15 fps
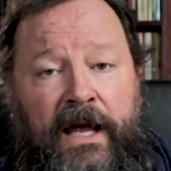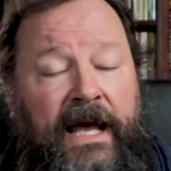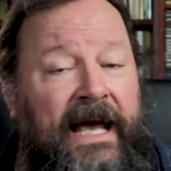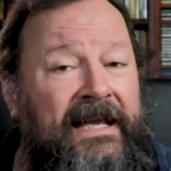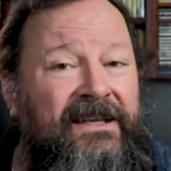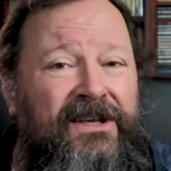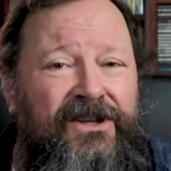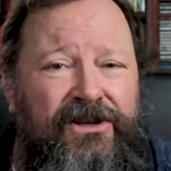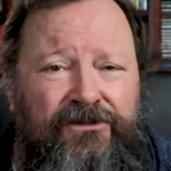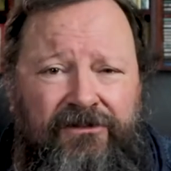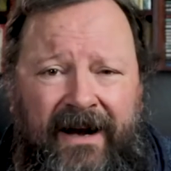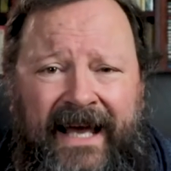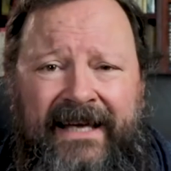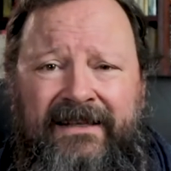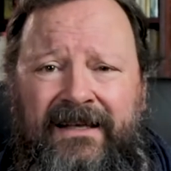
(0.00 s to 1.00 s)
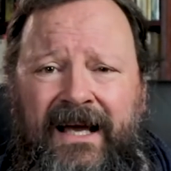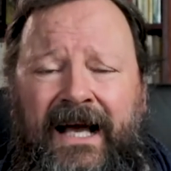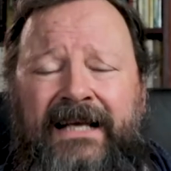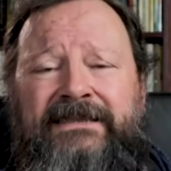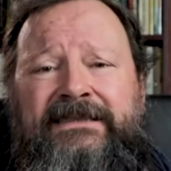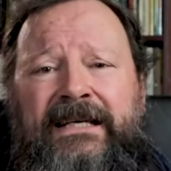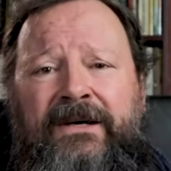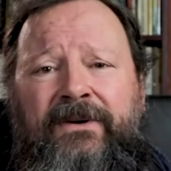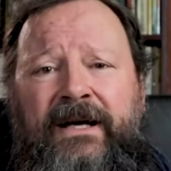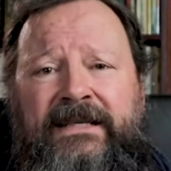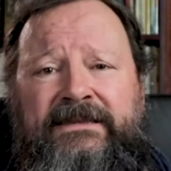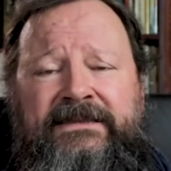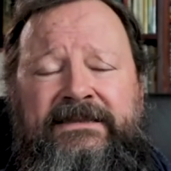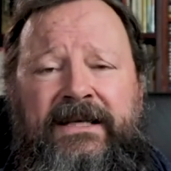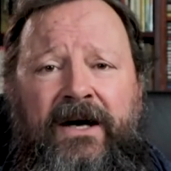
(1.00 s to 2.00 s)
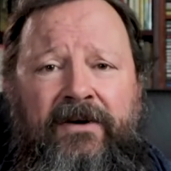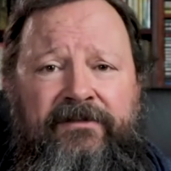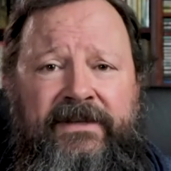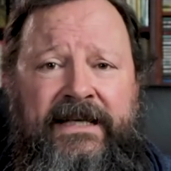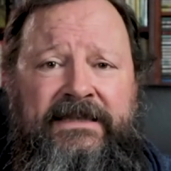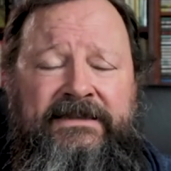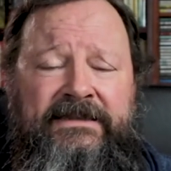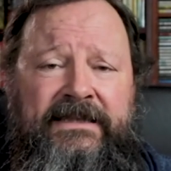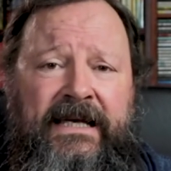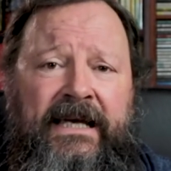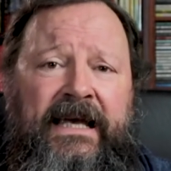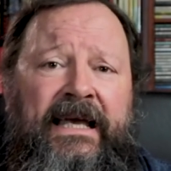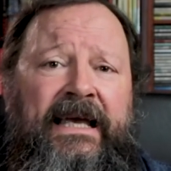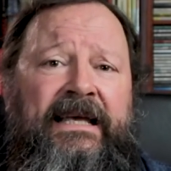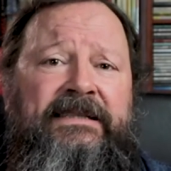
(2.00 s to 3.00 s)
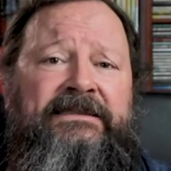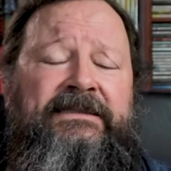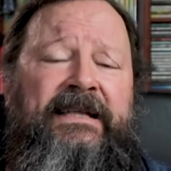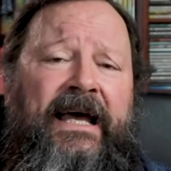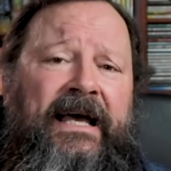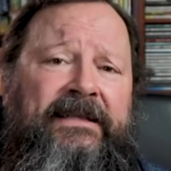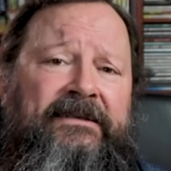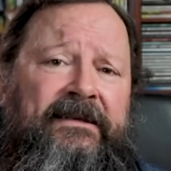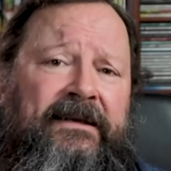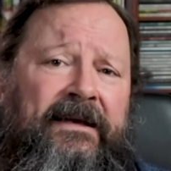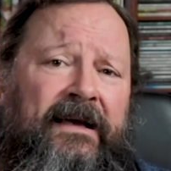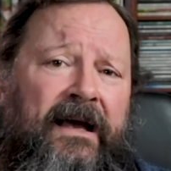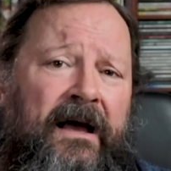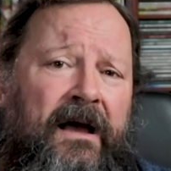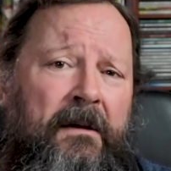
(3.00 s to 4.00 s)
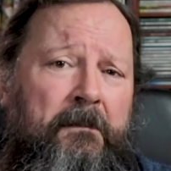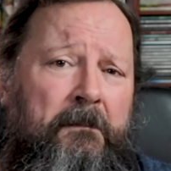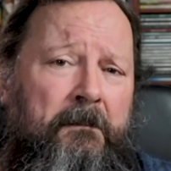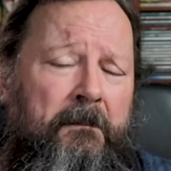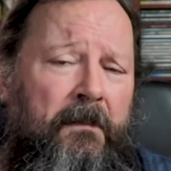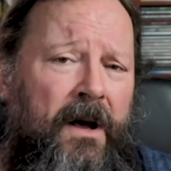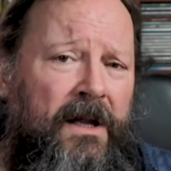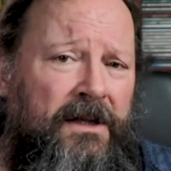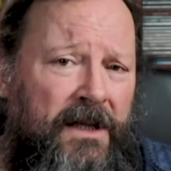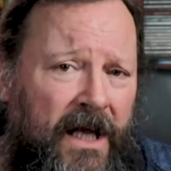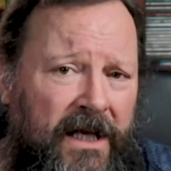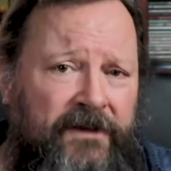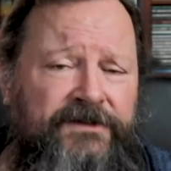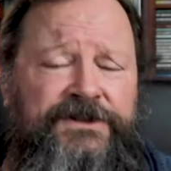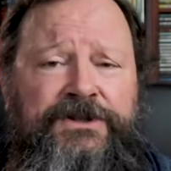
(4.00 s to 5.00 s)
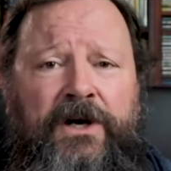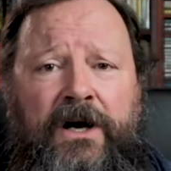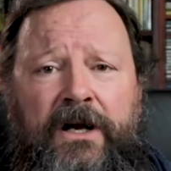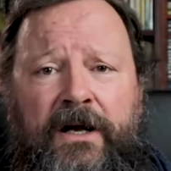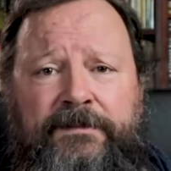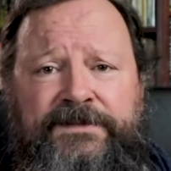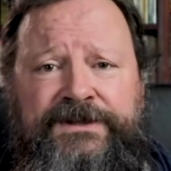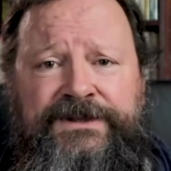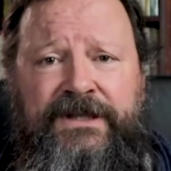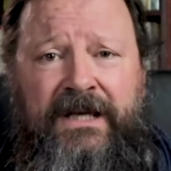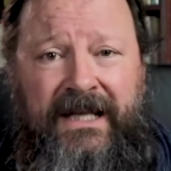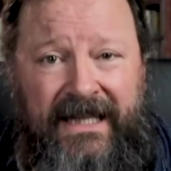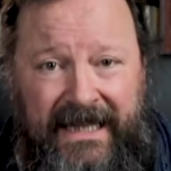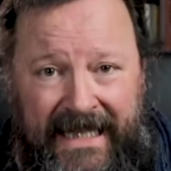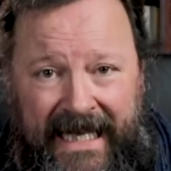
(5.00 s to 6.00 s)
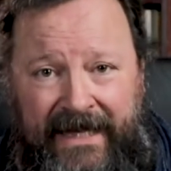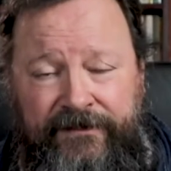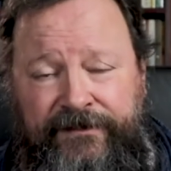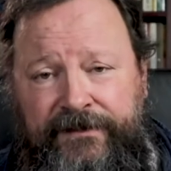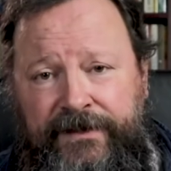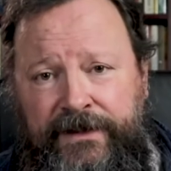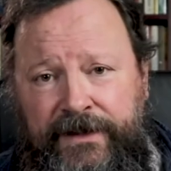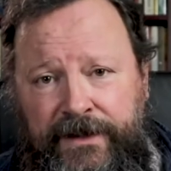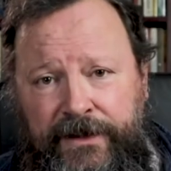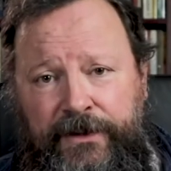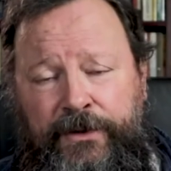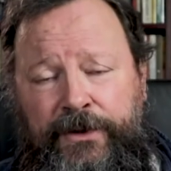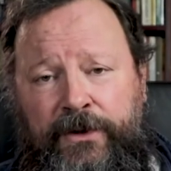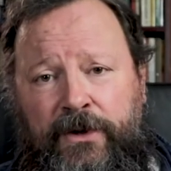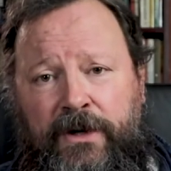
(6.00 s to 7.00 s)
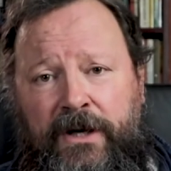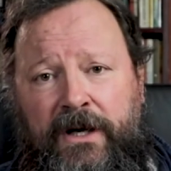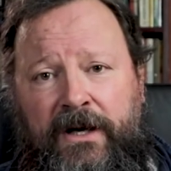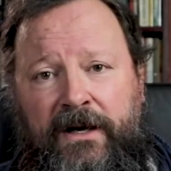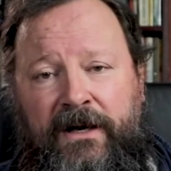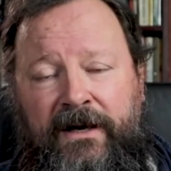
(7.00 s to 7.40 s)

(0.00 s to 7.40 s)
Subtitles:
And the direct consequence of this is that a lot of startups left New York